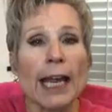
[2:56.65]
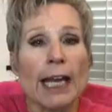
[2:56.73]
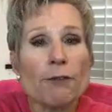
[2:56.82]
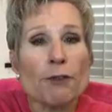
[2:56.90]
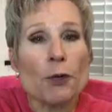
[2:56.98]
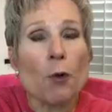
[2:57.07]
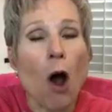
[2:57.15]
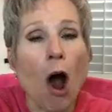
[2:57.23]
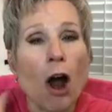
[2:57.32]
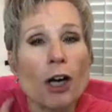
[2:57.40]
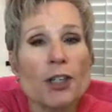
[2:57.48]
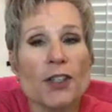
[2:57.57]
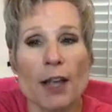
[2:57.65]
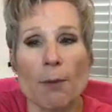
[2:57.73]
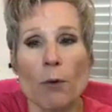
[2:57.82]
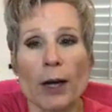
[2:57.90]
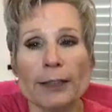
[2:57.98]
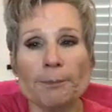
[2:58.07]
If you are
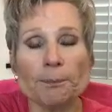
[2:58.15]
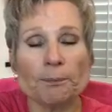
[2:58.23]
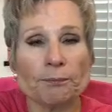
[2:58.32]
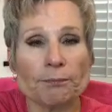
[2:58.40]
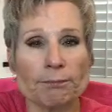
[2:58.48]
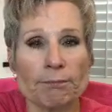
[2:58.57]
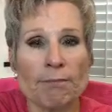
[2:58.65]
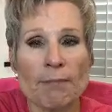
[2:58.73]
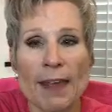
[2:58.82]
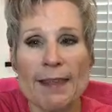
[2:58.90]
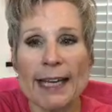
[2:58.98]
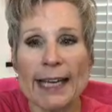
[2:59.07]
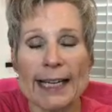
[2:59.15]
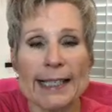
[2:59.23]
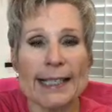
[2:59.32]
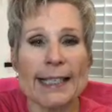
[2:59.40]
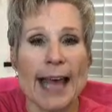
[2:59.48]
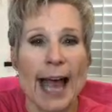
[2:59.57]
someone that
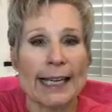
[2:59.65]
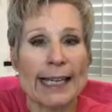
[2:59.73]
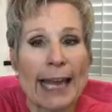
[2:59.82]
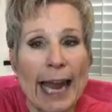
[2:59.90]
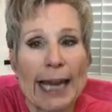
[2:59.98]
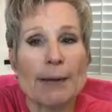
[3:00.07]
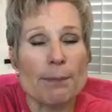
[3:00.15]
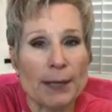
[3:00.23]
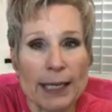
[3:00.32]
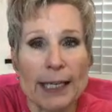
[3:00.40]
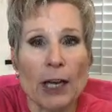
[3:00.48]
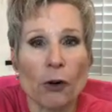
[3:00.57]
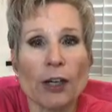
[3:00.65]
gets that KP or